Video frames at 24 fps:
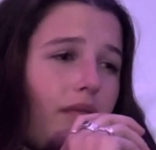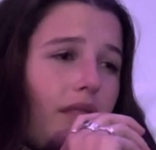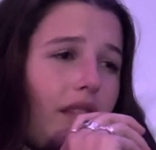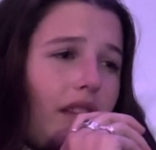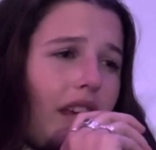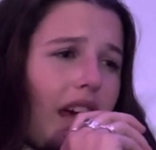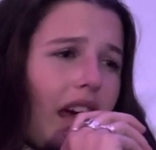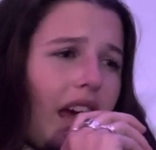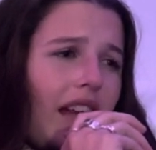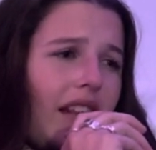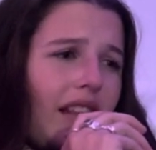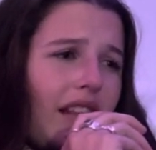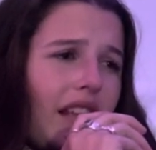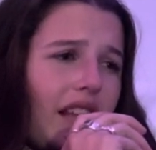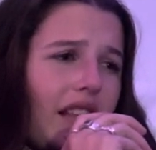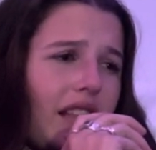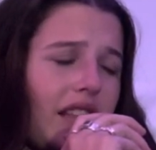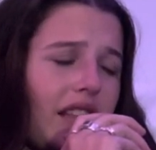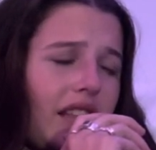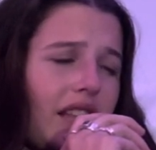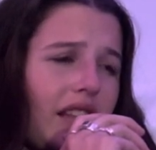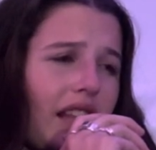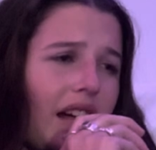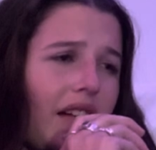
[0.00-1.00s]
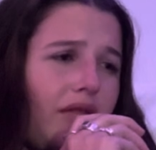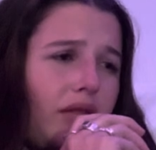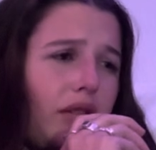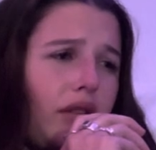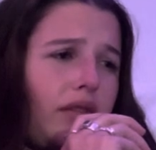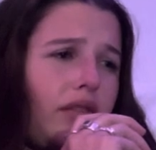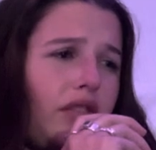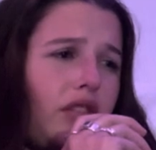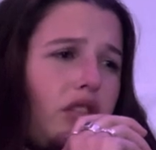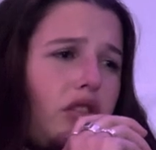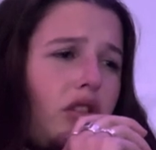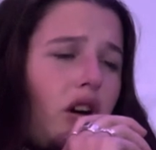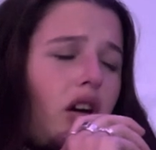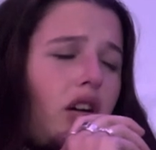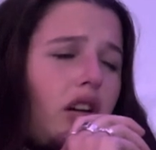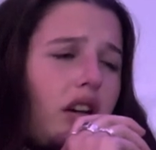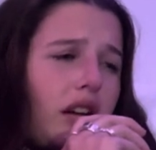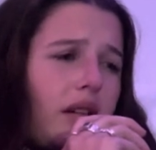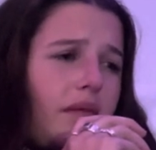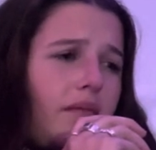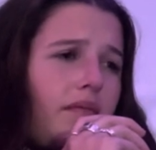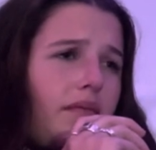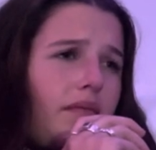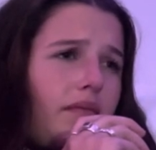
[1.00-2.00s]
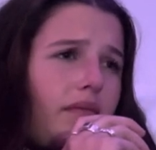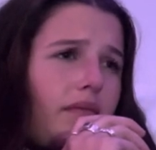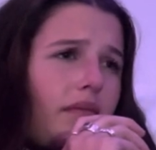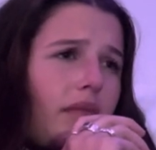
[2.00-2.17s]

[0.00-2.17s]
gain this level of stardom?